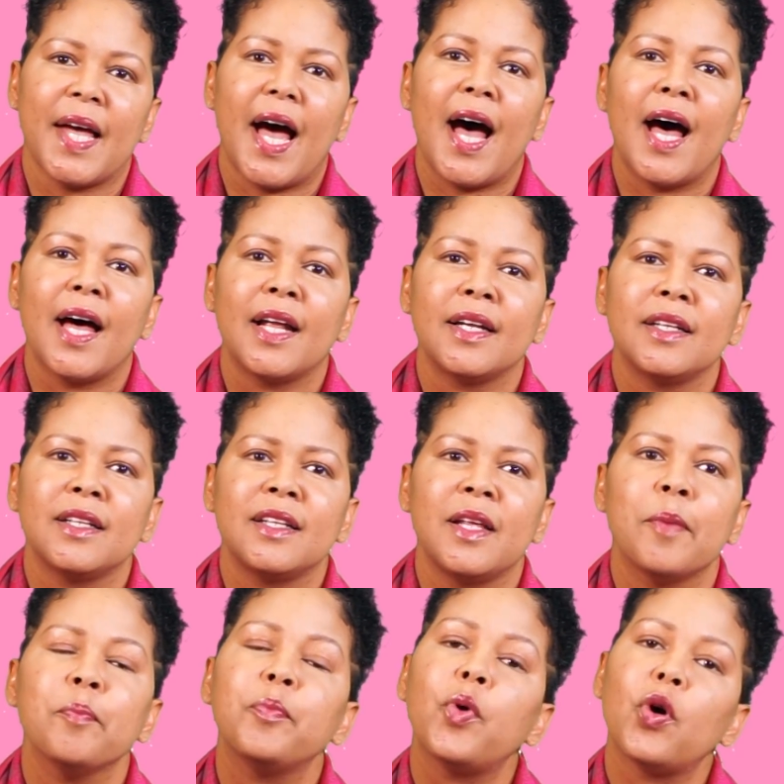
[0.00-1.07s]
And the
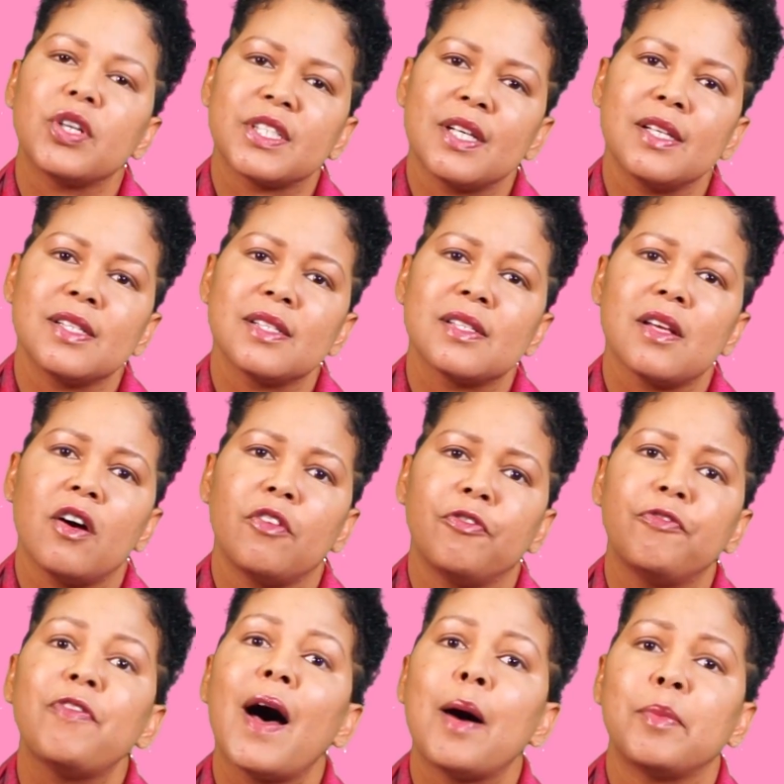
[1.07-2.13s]
importance of
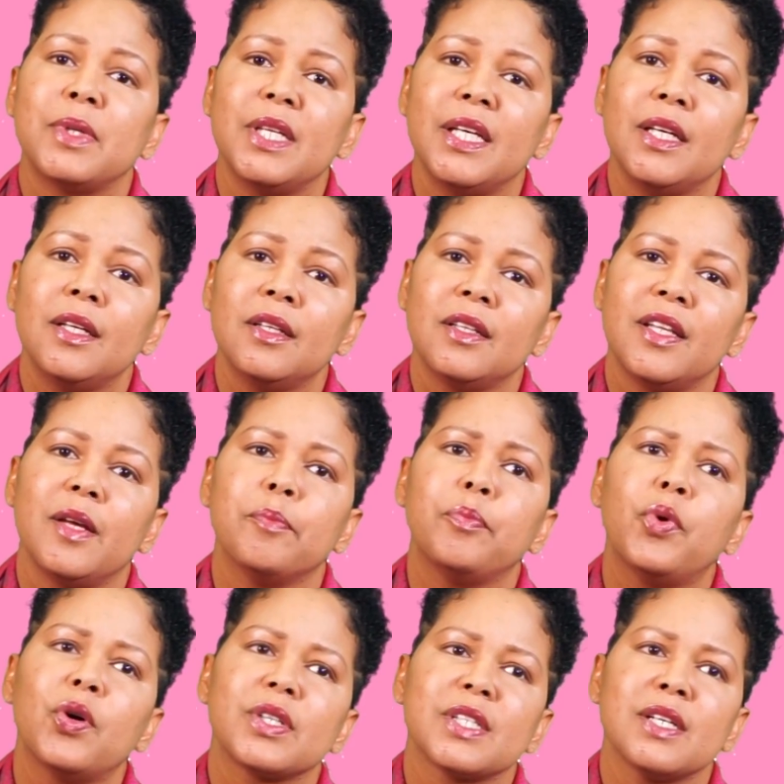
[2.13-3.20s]
family, the
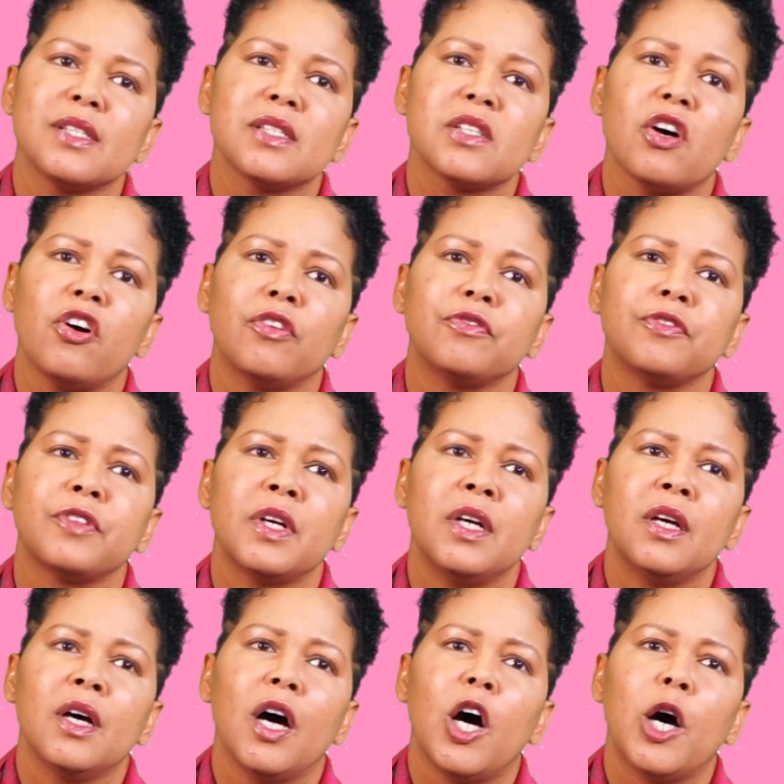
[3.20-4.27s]
importance of
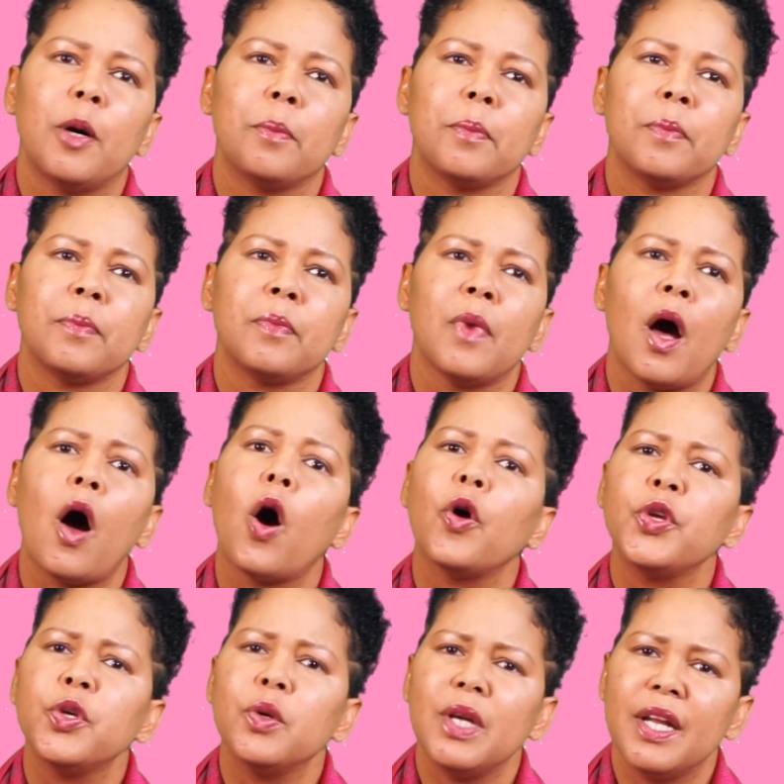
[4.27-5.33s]
how
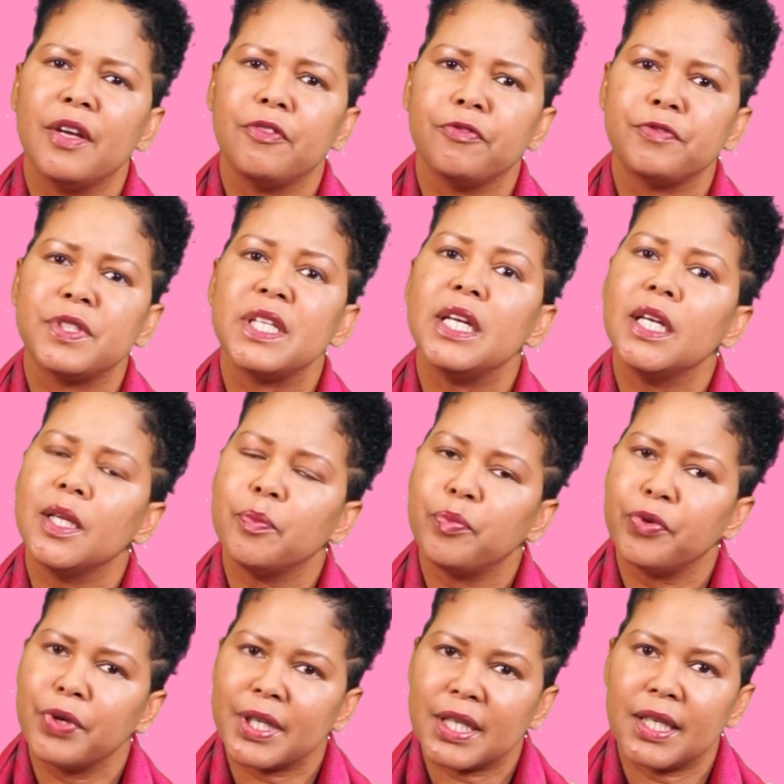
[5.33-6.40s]
you live
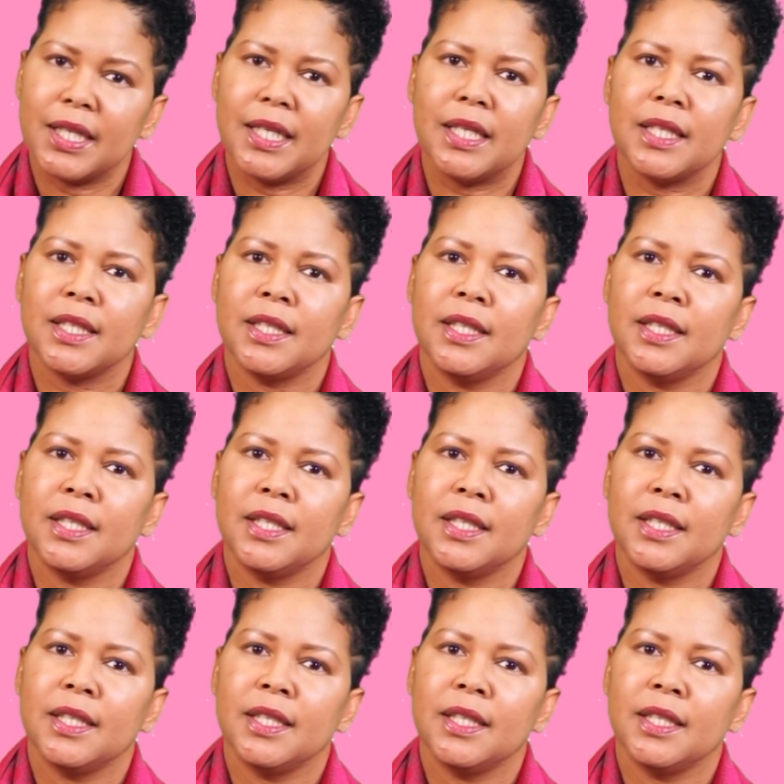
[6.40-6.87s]
deliberately,